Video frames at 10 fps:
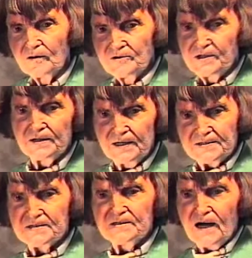You see,
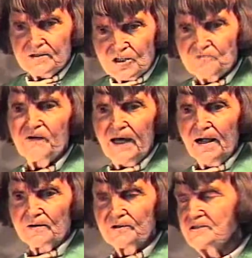this is not just for
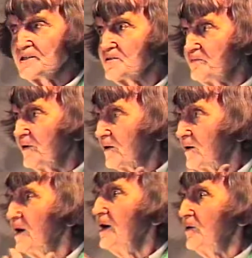health. This is for,
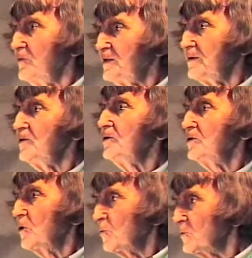you know,